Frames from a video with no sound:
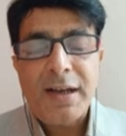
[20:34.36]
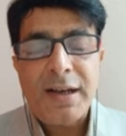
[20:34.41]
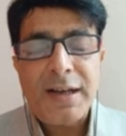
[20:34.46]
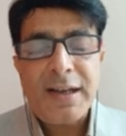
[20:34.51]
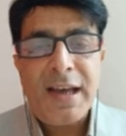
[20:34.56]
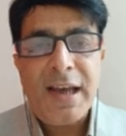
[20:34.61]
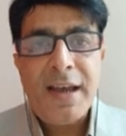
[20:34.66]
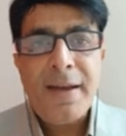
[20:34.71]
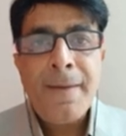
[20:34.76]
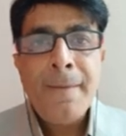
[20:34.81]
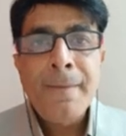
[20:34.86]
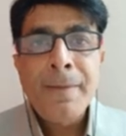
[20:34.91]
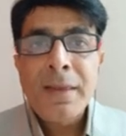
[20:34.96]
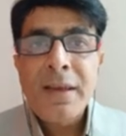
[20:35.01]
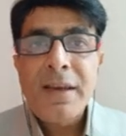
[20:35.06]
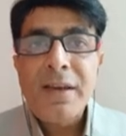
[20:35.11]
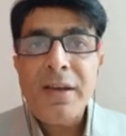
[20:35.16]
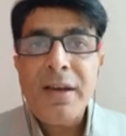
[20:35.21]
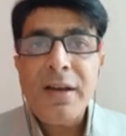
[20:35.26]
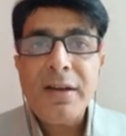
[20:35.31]
Okay,
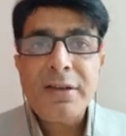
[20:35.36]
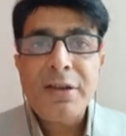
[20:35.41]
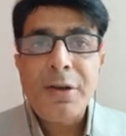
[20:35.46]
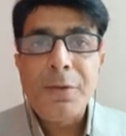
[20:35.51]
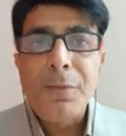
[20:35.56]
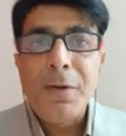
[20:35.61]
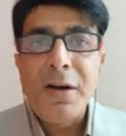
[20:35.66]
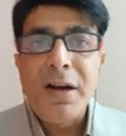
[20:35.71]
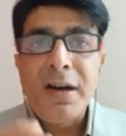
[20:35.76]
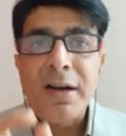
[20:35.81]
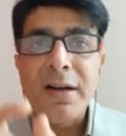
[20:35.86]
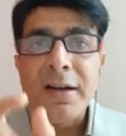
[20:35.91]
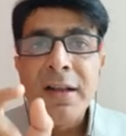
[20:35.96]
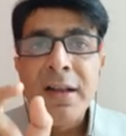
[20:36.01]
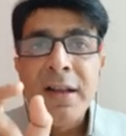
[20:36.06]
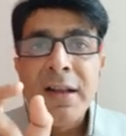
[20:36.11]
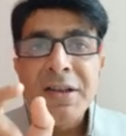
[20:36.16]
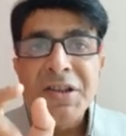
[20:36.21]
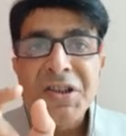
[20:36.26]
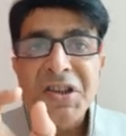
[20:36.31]
here the
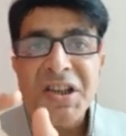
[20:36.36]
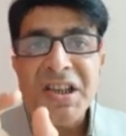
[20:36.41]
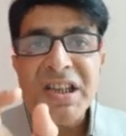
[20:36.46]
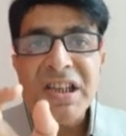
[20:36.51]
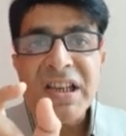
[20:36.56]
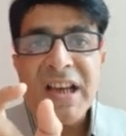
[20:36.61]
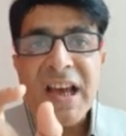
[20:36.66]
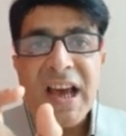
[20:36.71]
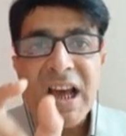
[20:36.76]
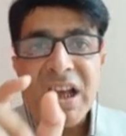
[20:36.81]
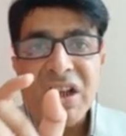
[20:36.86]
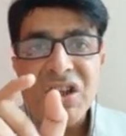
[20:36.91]
word the